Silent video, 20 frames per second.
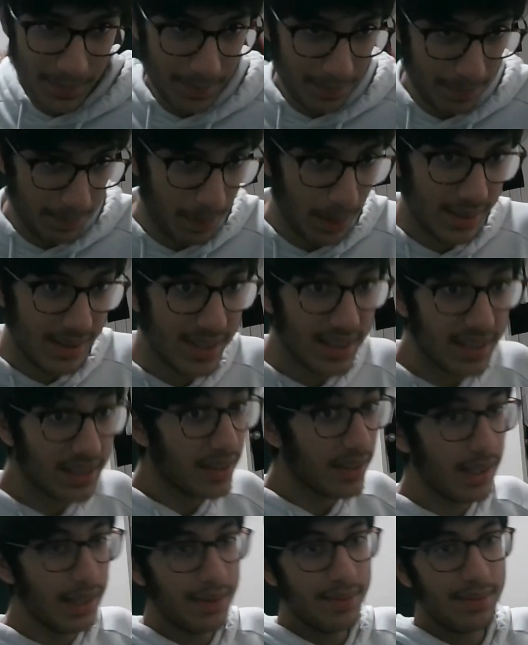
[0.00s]

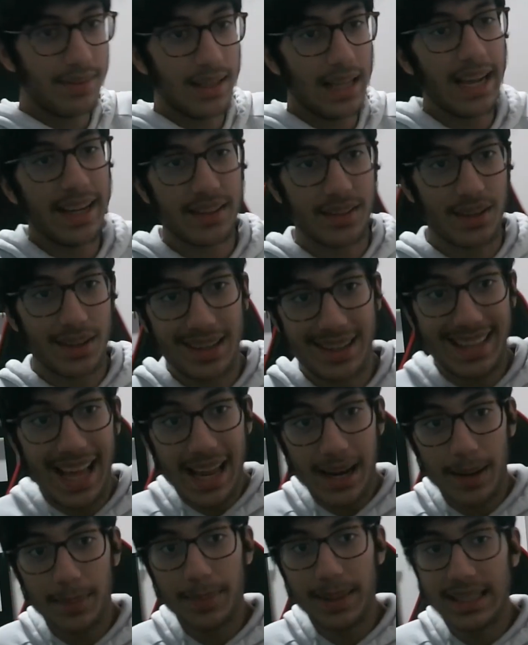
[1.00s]
particularly reliant on a
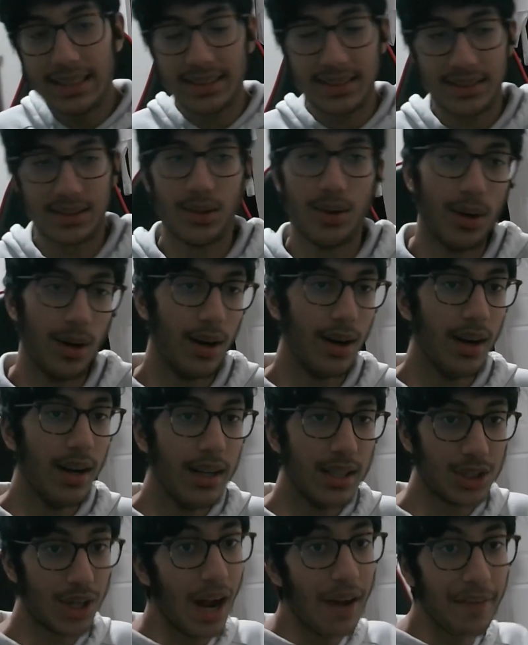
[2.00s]
database, or
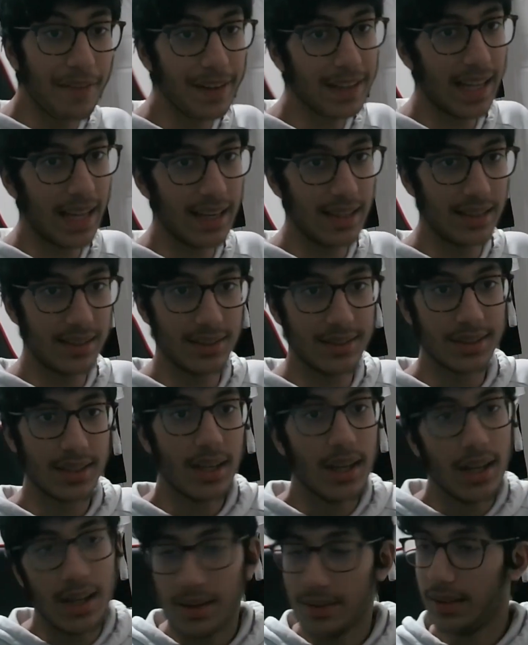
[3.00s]
traffic data is
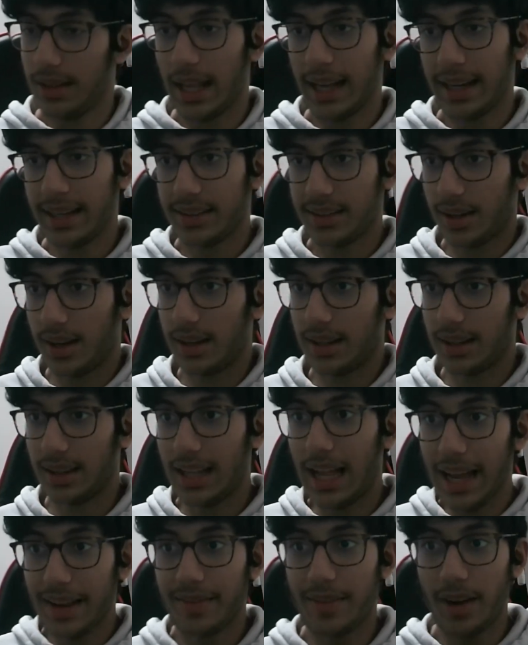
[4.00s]
reliant on
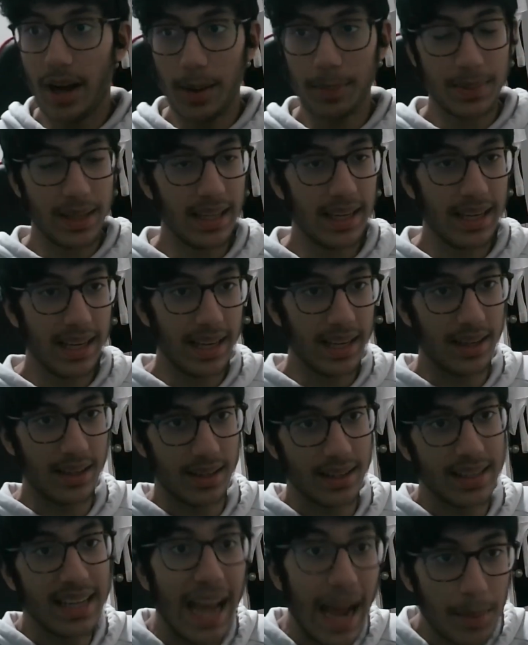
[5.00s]
live
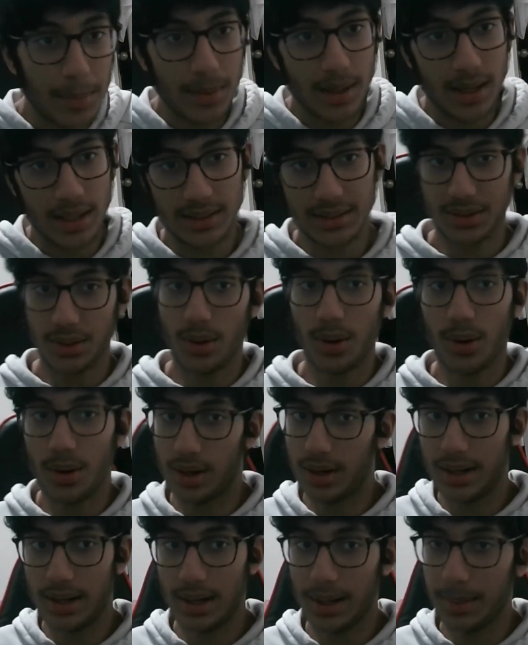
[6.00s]
updating cameras
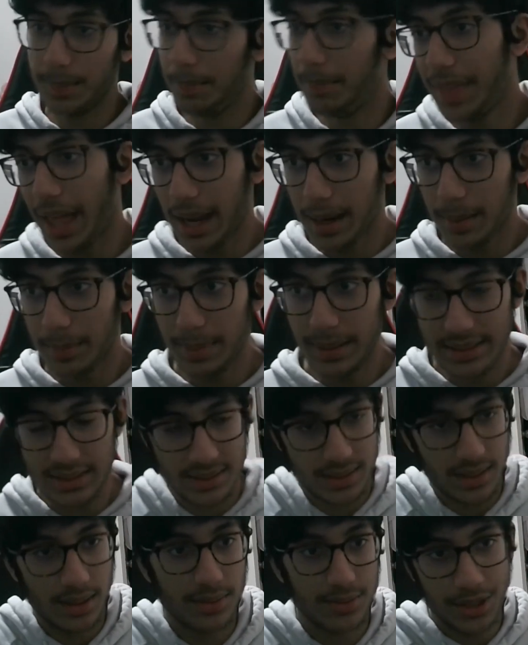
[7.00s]
or a
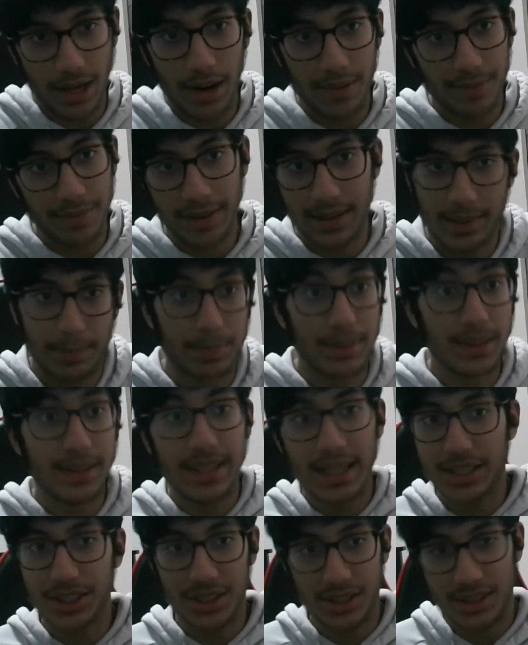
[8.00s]
database of traffic
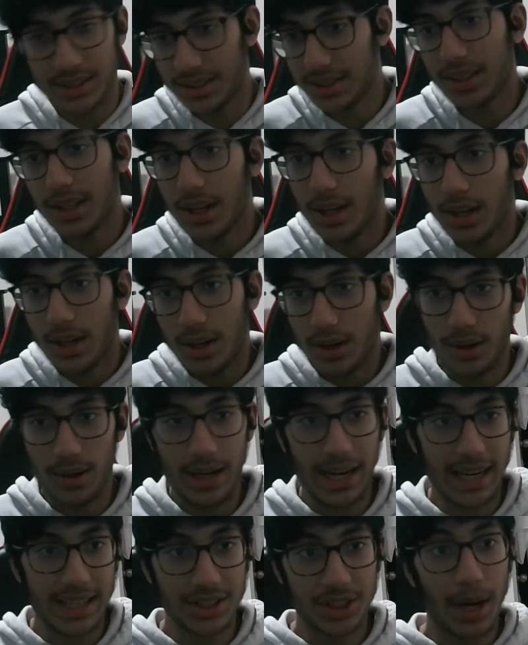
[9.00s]
predictions or
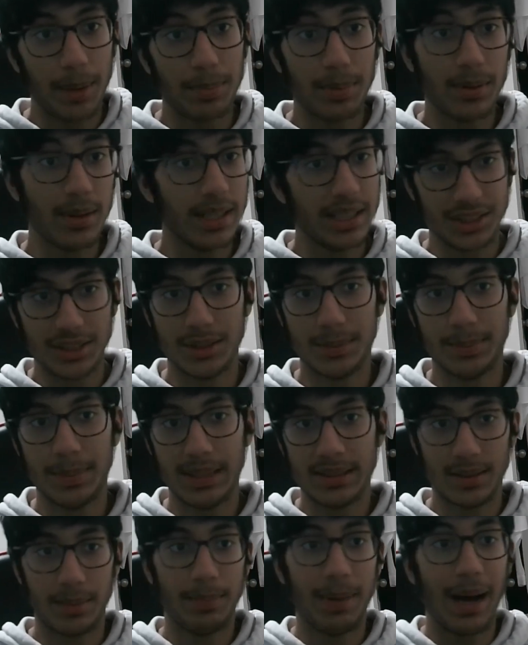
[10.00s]
extrapolations
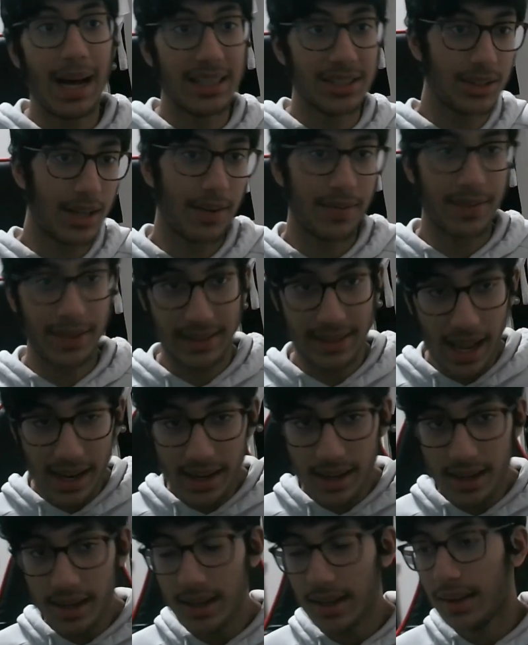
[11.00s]
based on past traffic data,